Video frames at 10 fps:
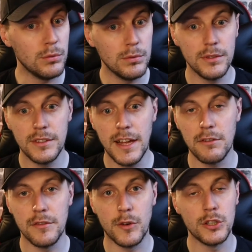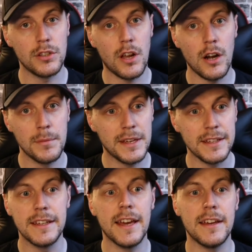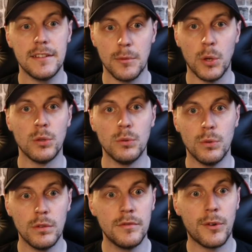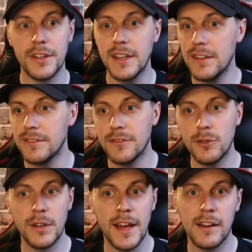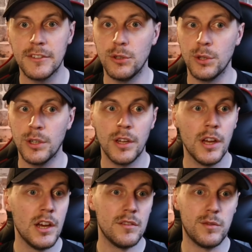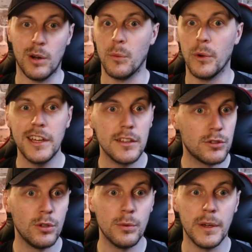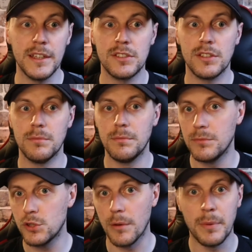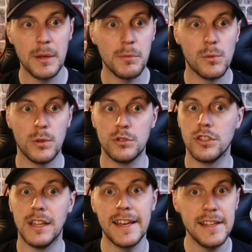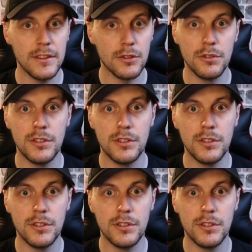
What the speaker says: that reverse alarm can get the ball rolling for you, even if you only have to do it for a week, 2 weeks. Some people will just like the routine